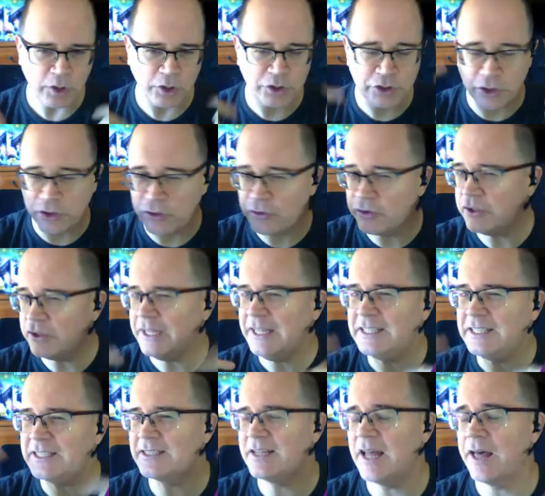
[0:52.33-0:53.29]
So you
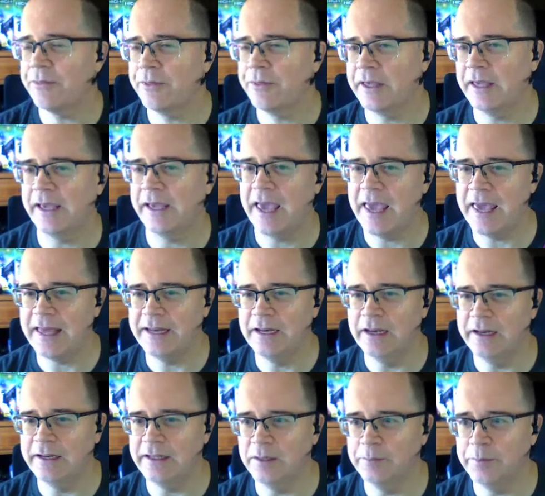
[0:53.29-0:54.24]
need to start thinking ahead
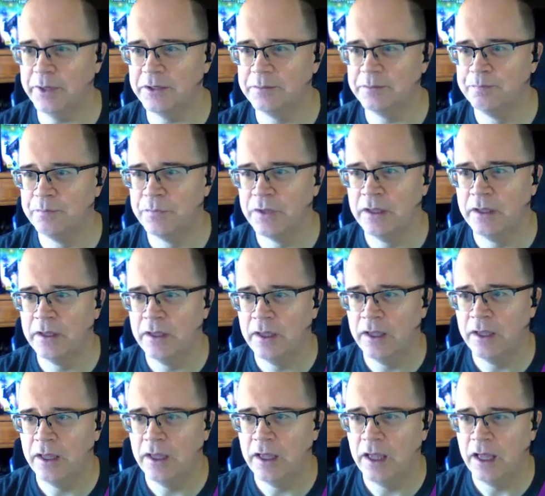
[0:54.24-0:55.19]
a little bit.
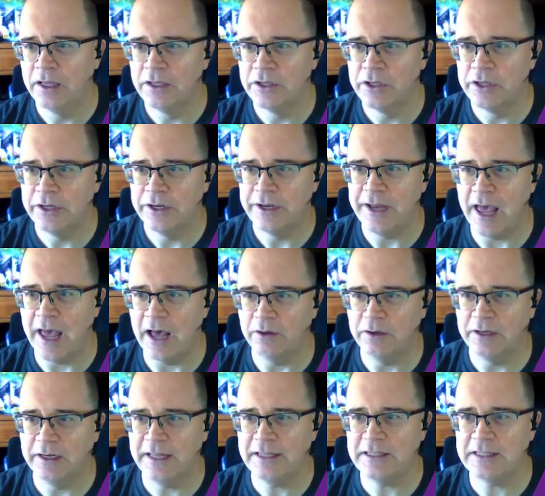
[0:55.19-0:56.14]
Now,
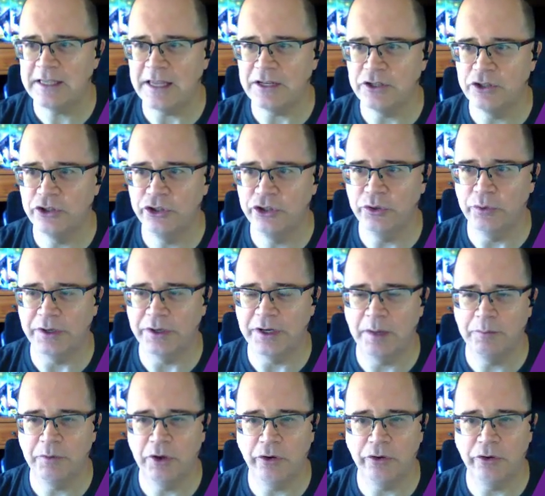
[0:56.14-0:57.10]
let's get to it.
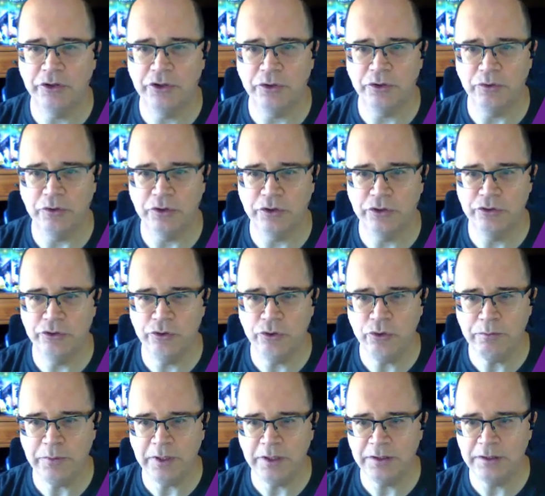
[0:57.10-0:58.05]
I'm going to
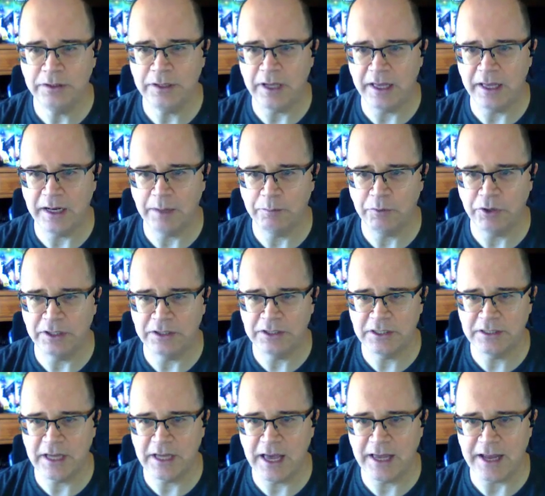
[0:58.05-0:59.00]
zoom in and I'm going to
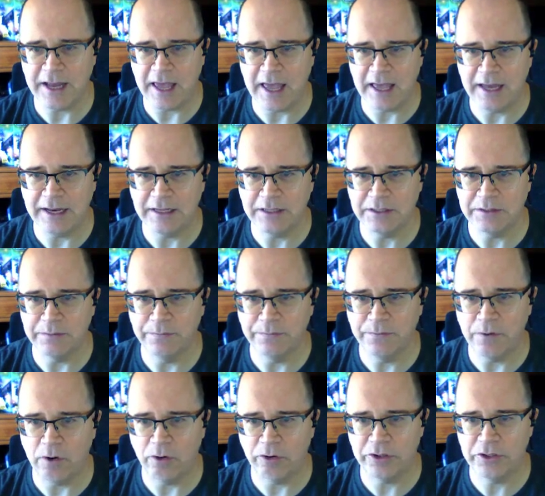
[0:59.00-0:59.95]
start adding some
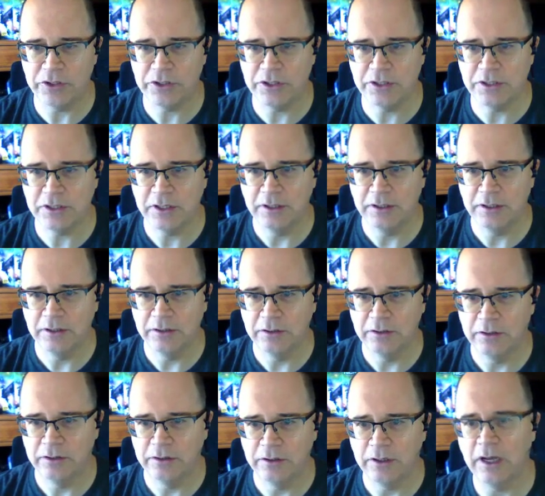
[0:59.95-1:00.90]
forests
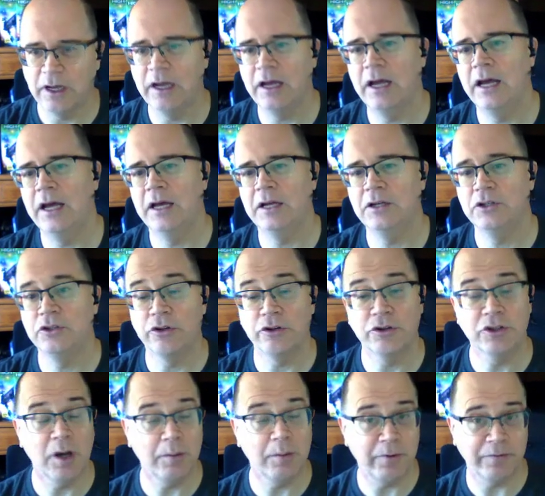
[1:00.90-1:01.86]
to the
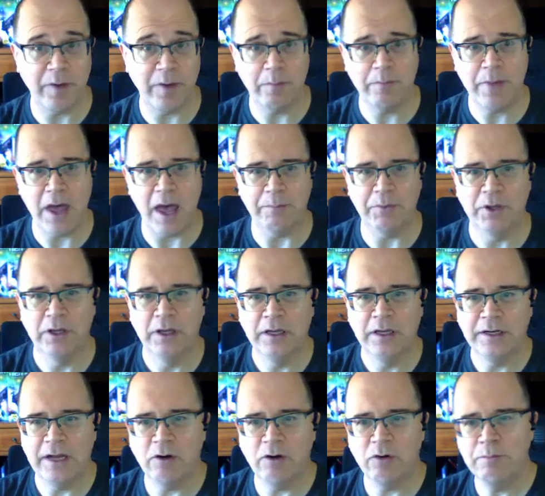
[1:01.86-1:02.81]
top of our map.
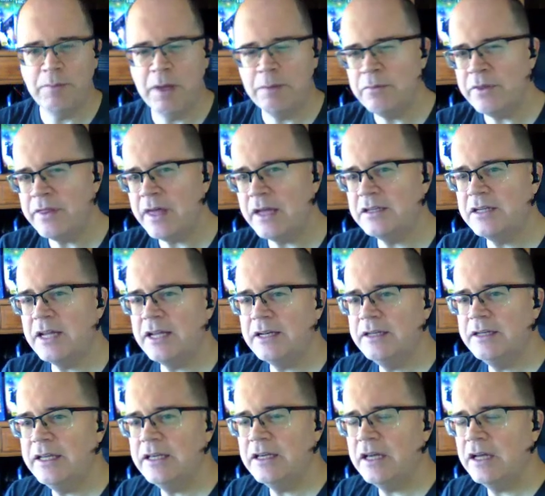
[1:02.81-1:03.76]
Now, remember that
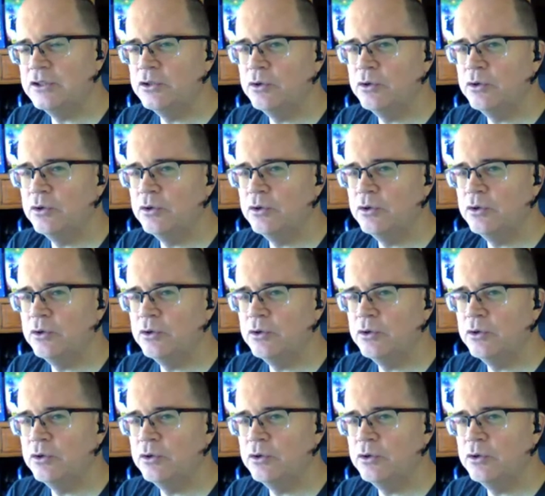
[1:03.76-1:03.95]
technique I